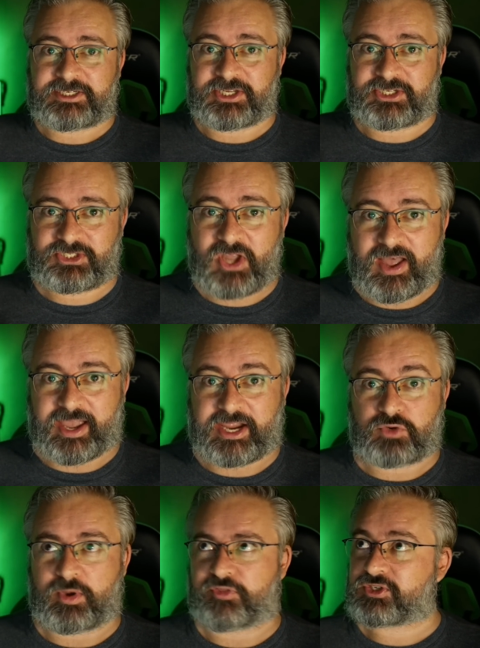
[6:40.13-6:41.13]

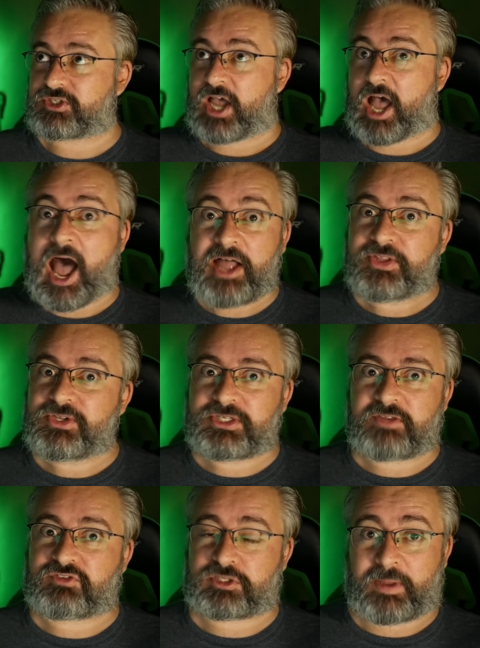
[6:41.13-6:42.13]
designed with tons
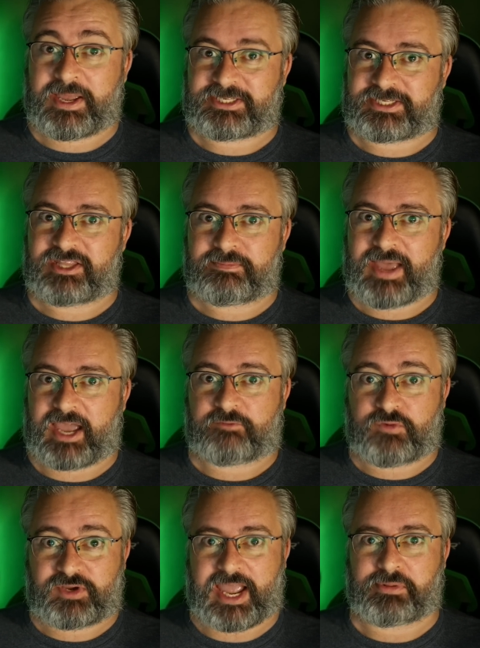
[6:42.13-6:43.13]
of space in the back
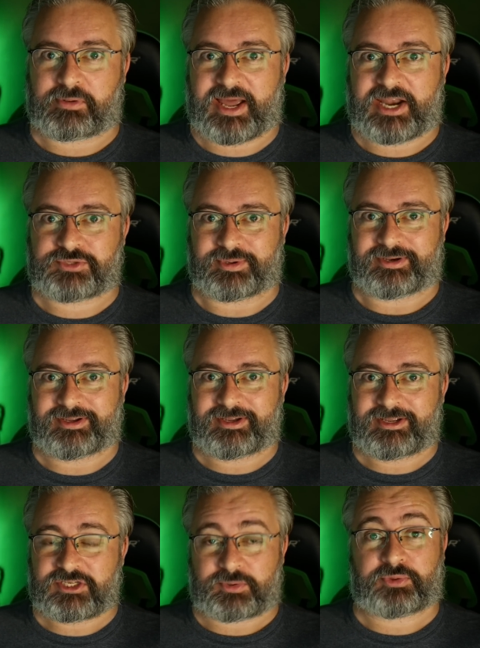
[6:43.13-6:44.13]
for cable management.
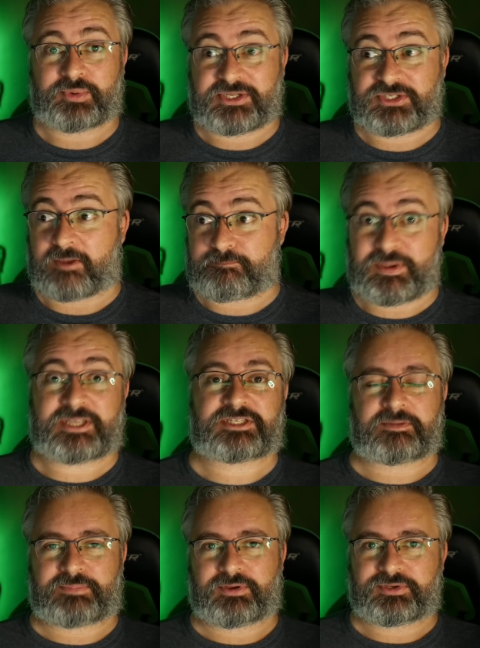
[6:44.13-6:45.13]
It's one of the reasons I picked
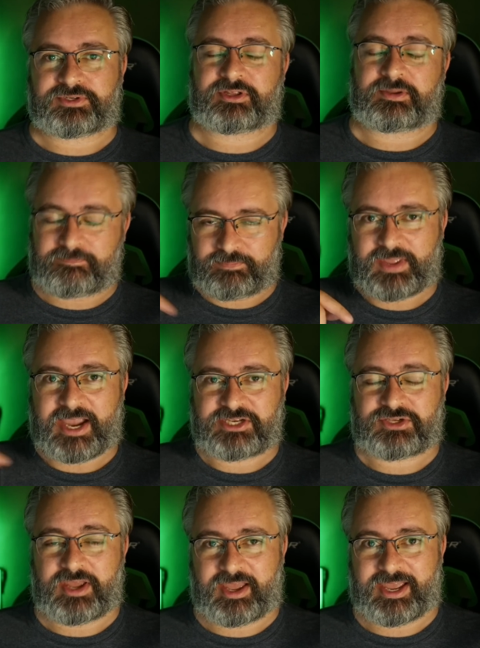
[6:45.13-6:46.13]
to build the Air
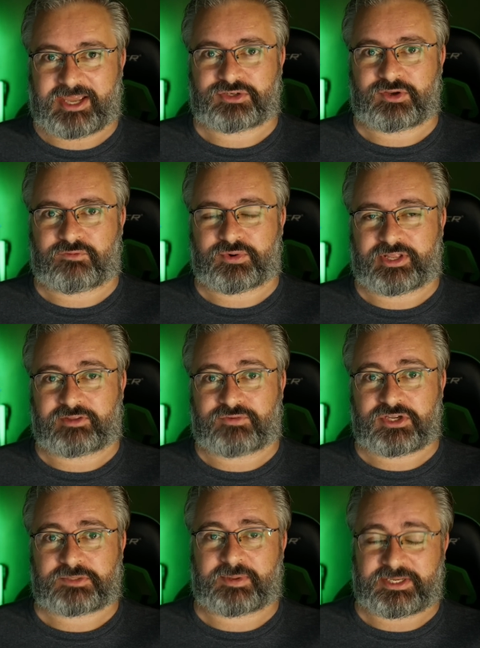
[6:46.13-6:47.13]
240 in the
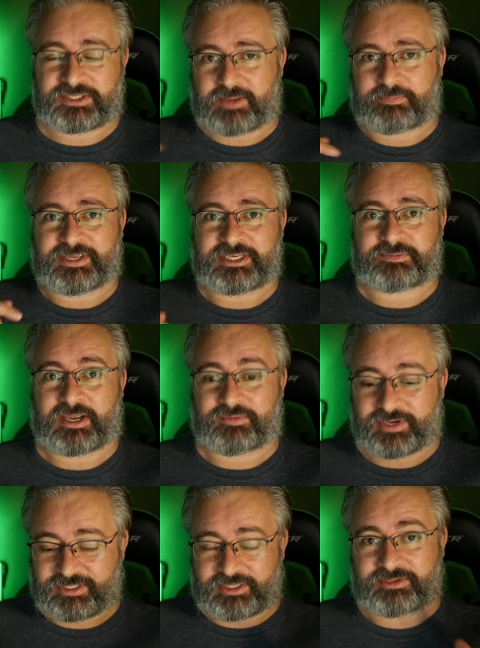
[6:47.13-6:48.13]
first place a couple of years back
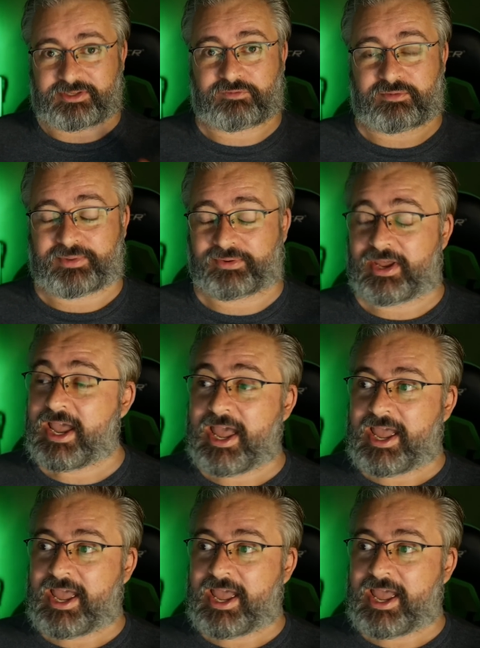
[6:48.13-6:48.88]
when I did a different build.